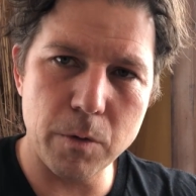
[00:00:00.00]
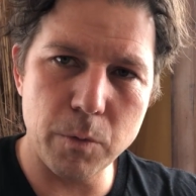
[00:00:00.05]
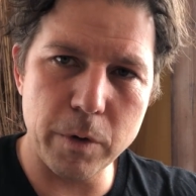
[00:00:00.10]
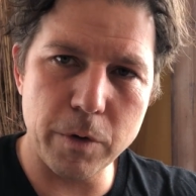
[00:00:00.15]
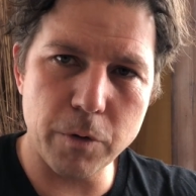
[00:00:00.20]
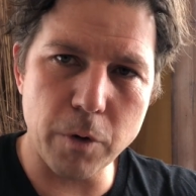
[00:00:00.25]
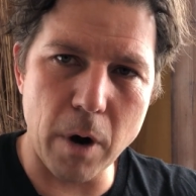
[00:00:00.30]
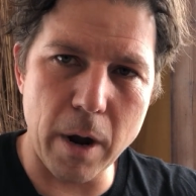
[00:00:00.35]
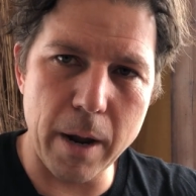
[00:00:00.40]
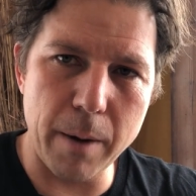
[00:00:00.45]

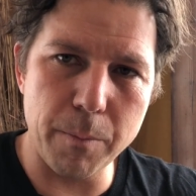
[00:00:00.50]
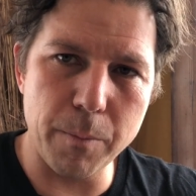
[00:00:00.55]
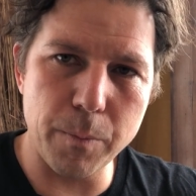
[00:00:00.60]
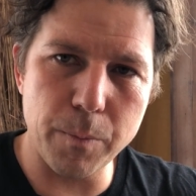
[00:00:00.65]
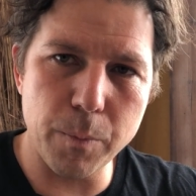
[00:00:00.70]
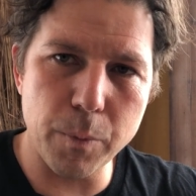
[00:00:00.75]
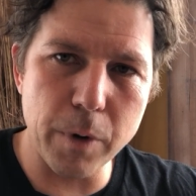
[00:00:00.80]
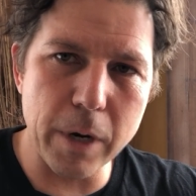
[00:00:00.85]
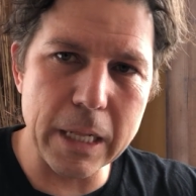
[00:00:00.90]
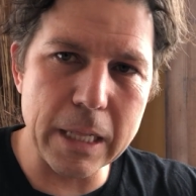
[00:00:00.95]
try and
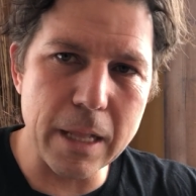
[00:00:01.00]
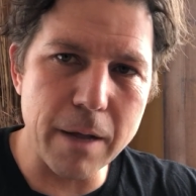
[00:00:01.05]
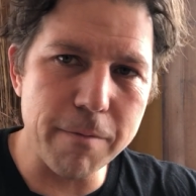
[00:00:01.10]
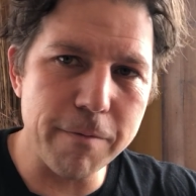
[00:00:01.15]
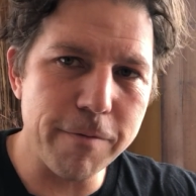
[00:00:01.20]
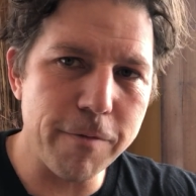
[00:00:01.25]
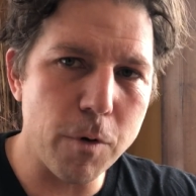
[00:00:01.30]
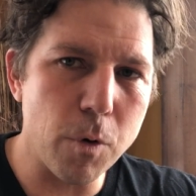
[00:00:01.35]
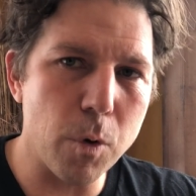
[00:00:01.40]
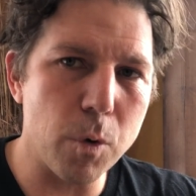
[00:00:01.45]
bring them
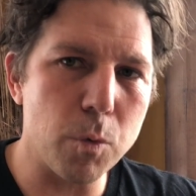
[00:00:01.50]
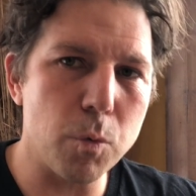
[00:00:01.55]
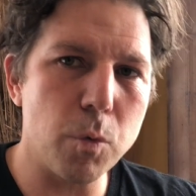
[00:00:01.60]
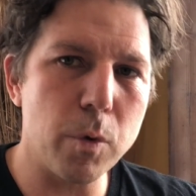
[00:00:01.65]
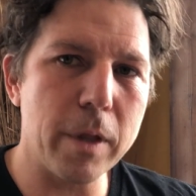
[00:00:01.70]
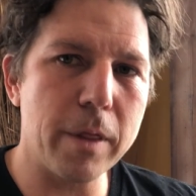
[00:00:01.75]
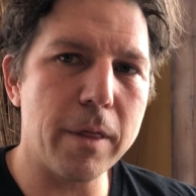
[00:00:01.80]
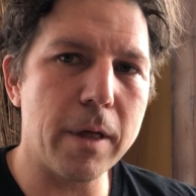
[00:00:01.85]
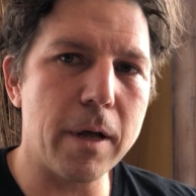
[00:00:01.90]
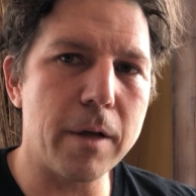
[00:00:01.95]
forward
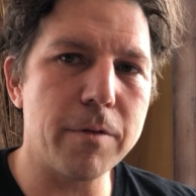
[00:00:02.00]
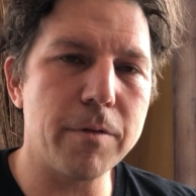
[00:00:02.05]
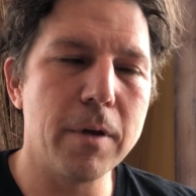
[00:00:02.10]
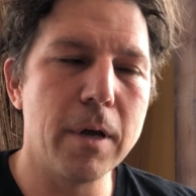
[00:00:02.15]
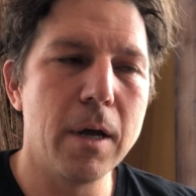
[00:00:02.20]
with us.